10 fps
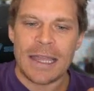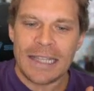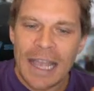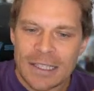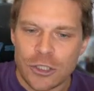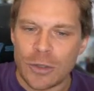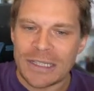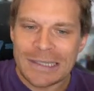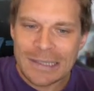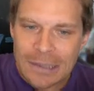yes, you
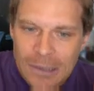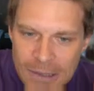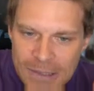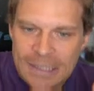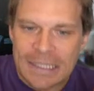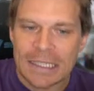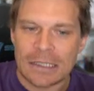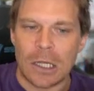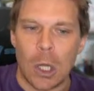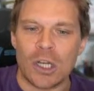can still see
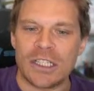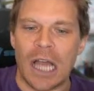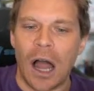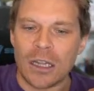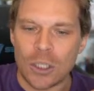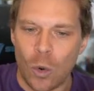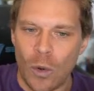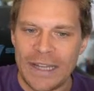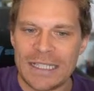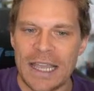that a lot of the
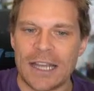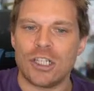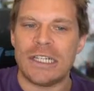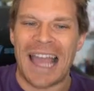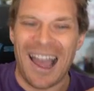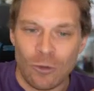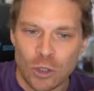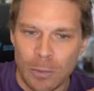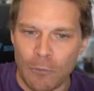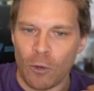altcoins actually
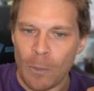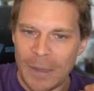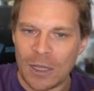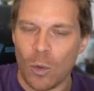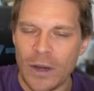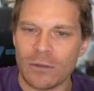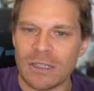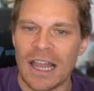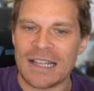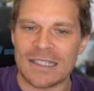outperform Bitcoin over
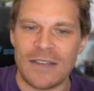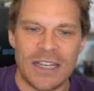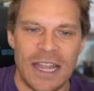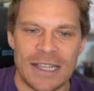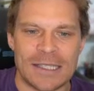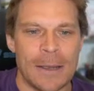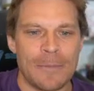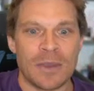the last 7 days,